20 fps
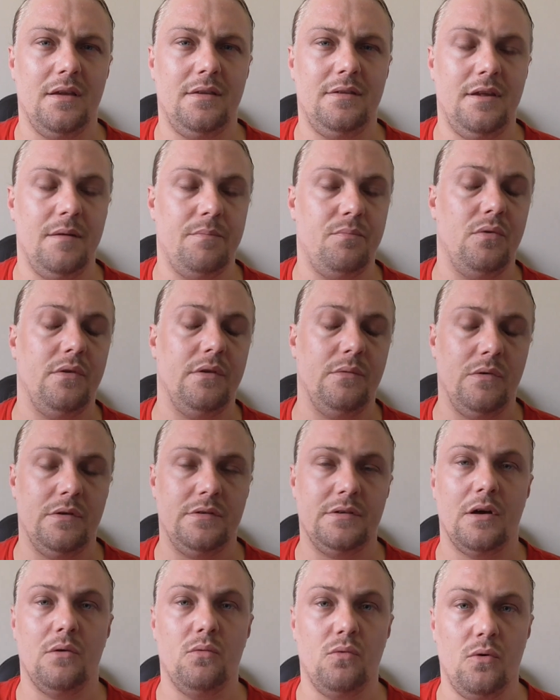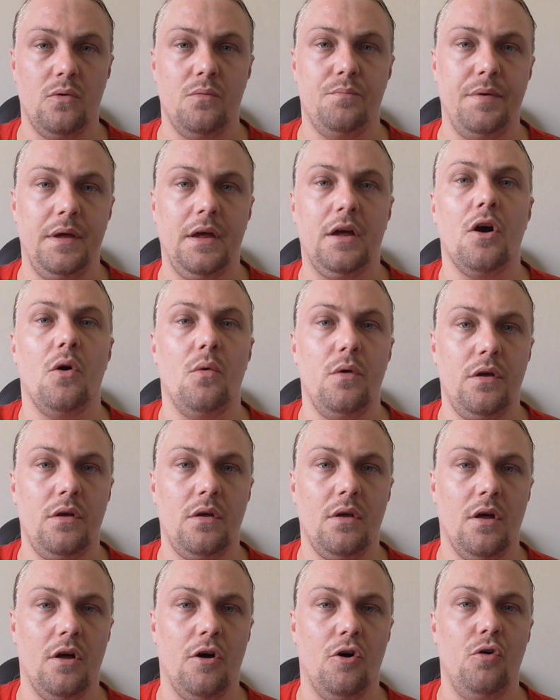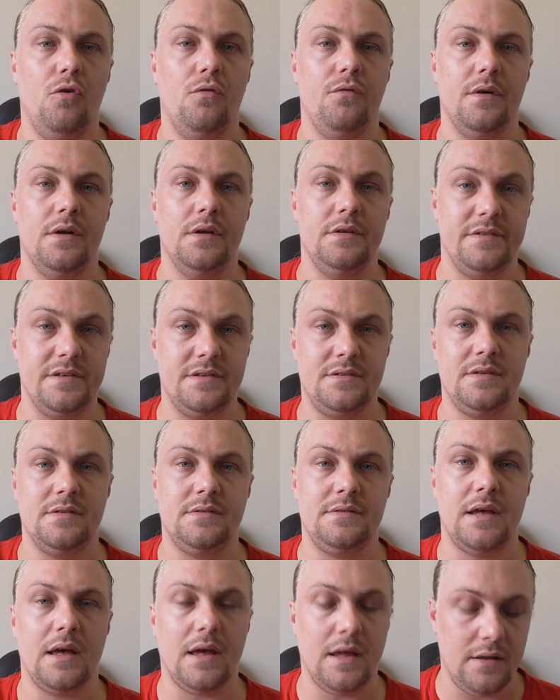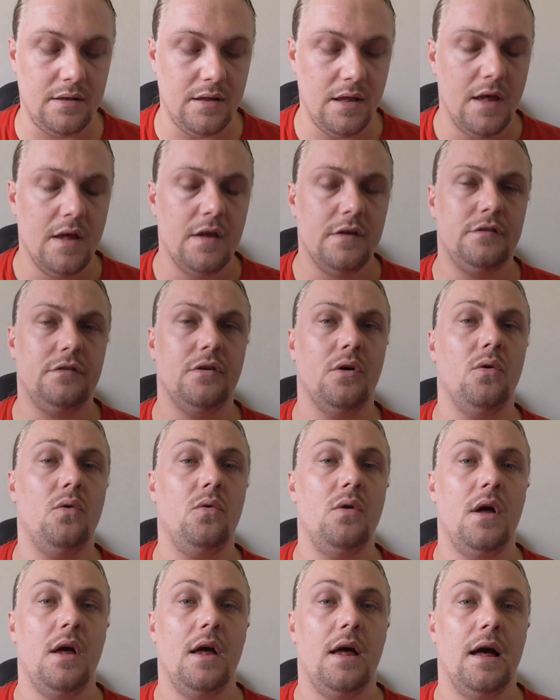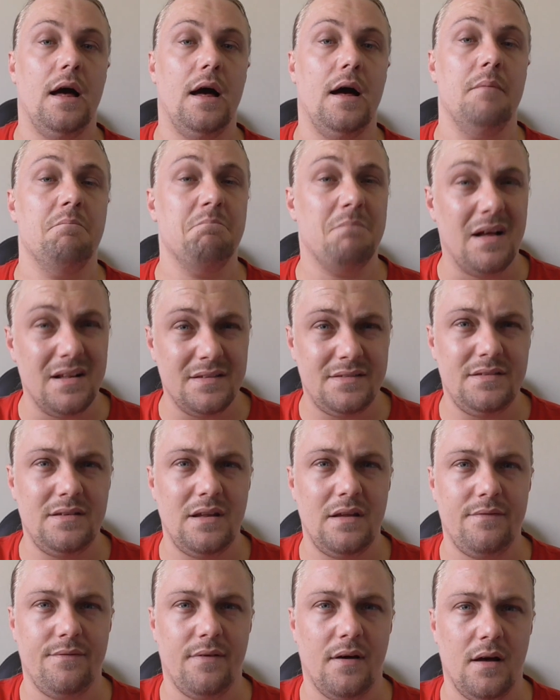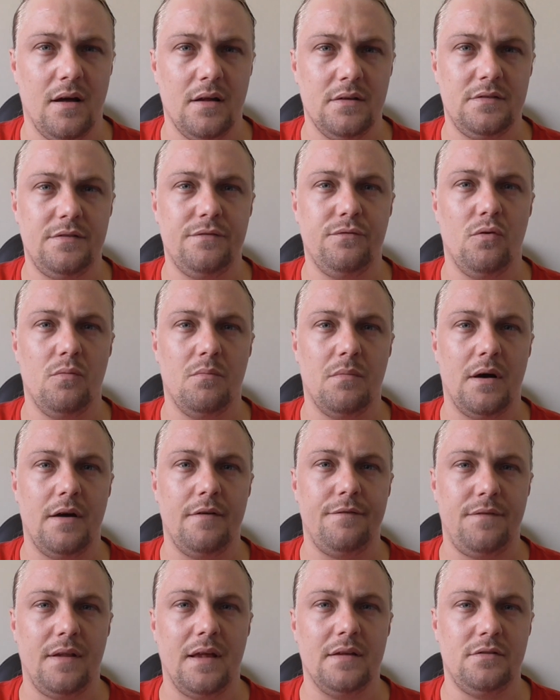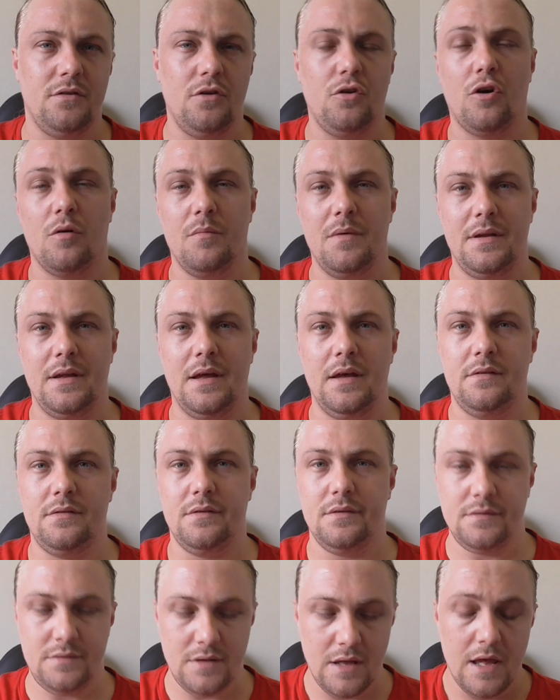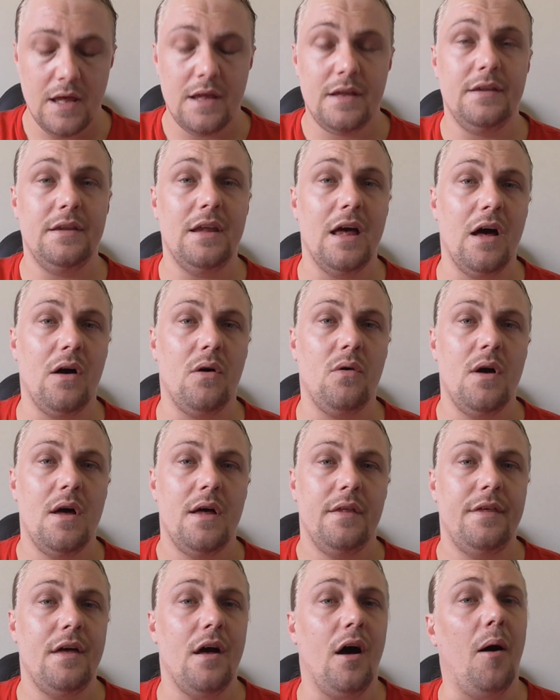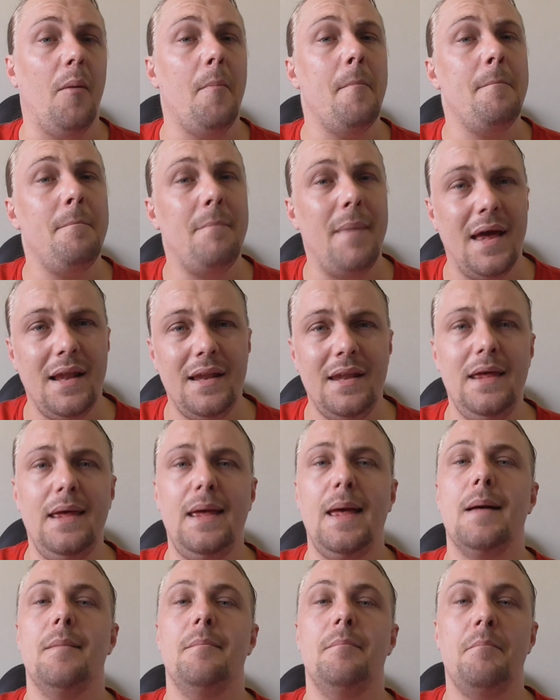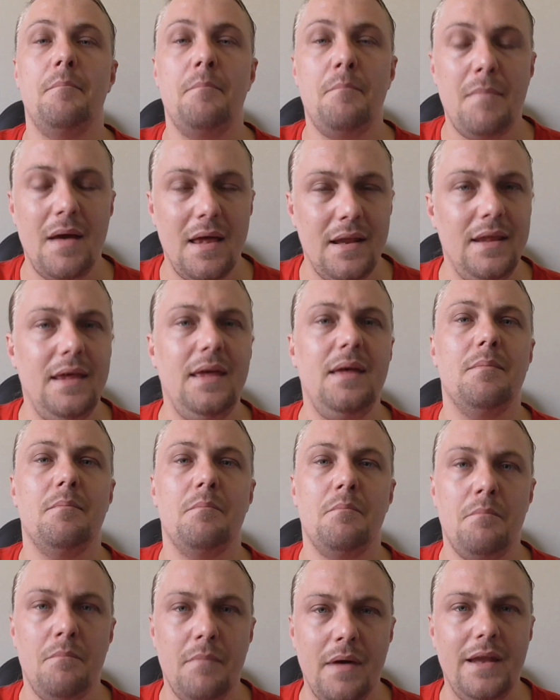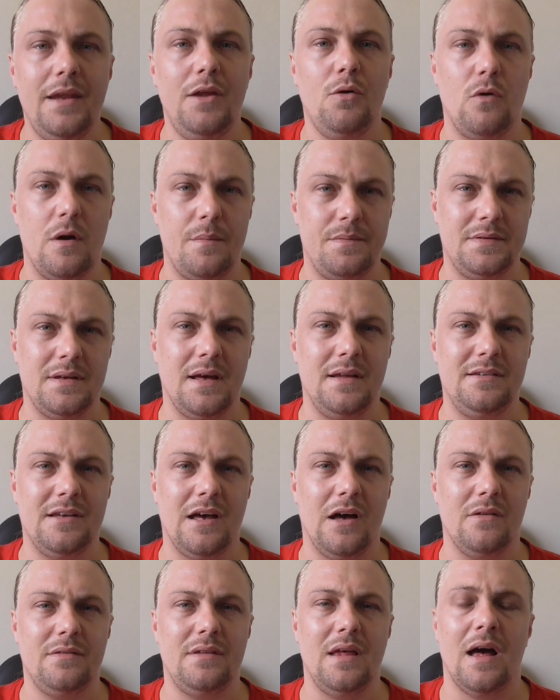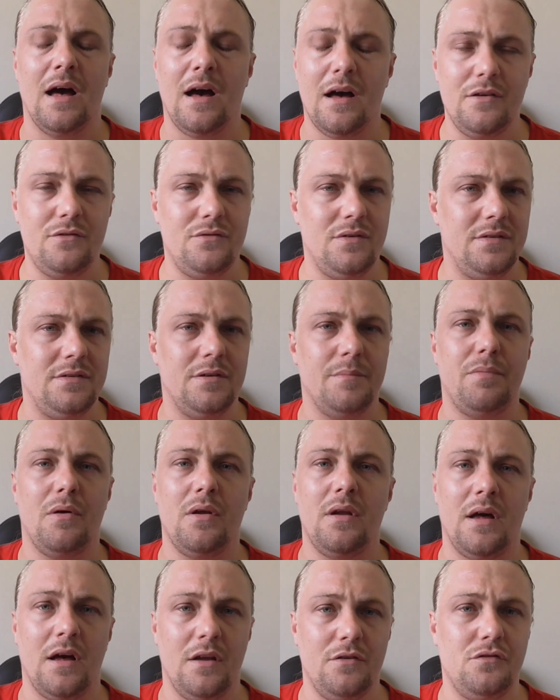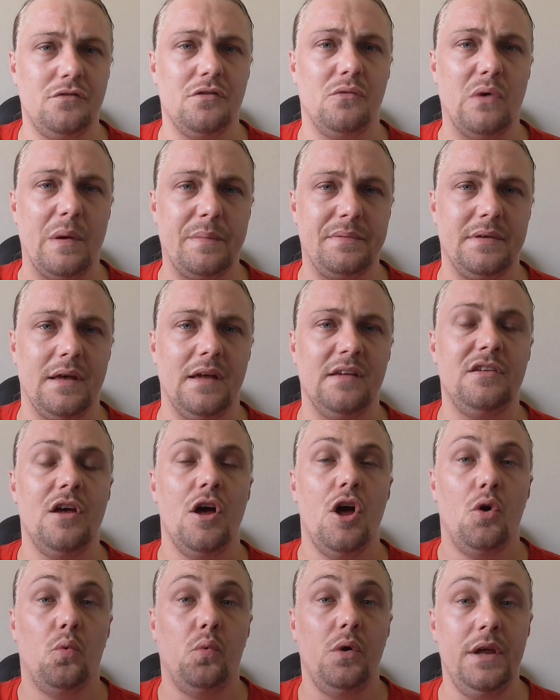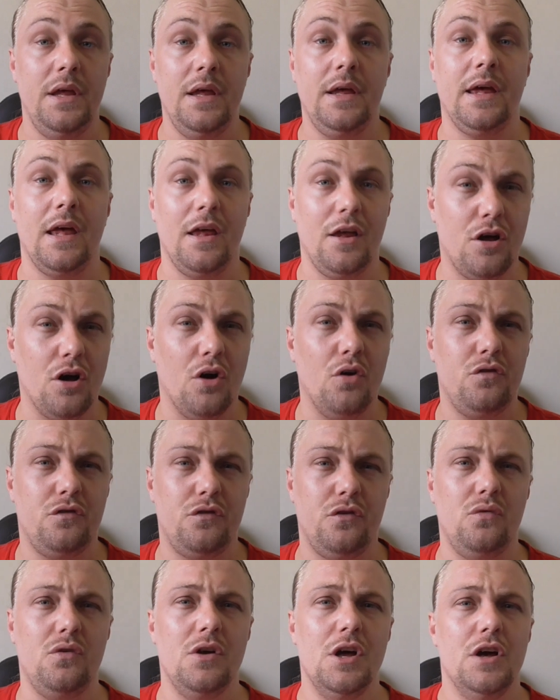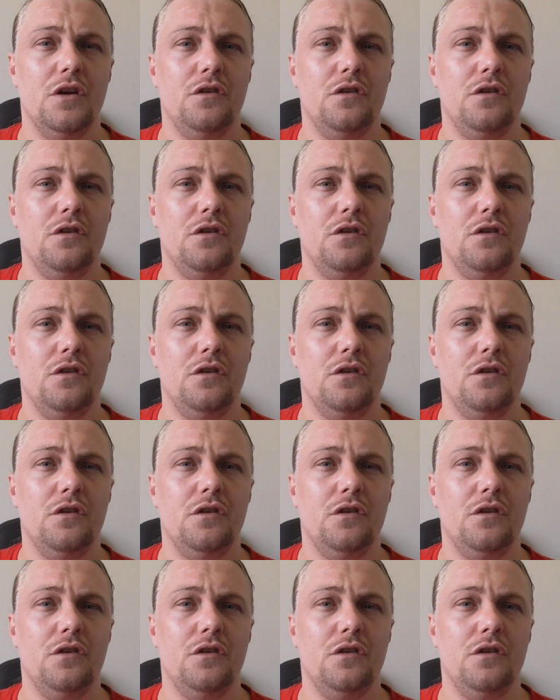tip, which I will be going over in just a second. So months in advance for my flights and accommodations. Now there are many websites out there, hundreds upon hundreds of websites where you can go to